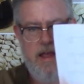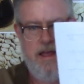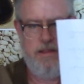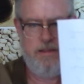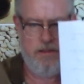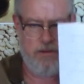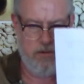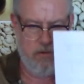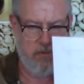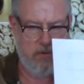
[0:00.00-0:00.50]

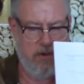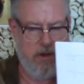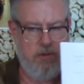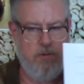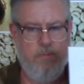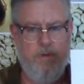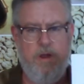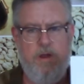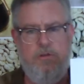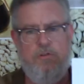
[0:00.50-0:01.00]
Then there's
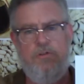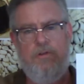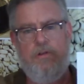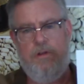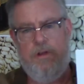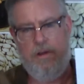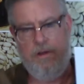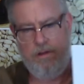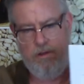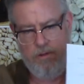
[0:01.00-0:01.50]
another page,
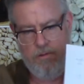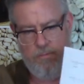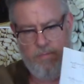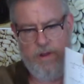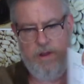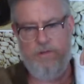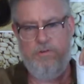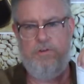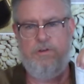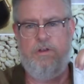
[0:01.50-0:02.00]
and another
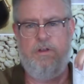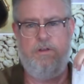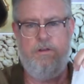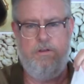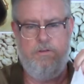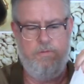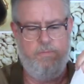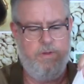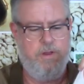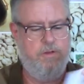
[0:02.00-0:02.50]
page, and
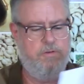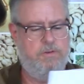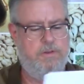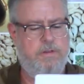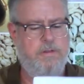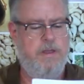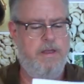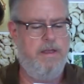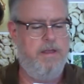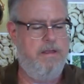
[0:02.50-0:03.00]
another page,
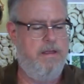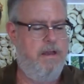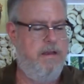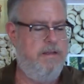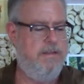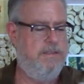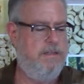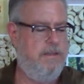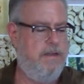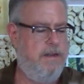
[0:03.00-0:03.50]
and they
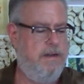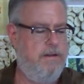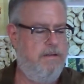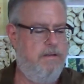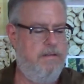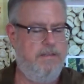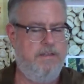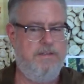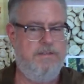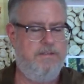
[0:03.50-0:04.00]
isolated
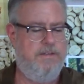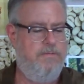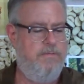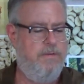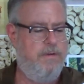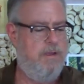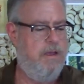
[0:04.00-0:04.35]
all these different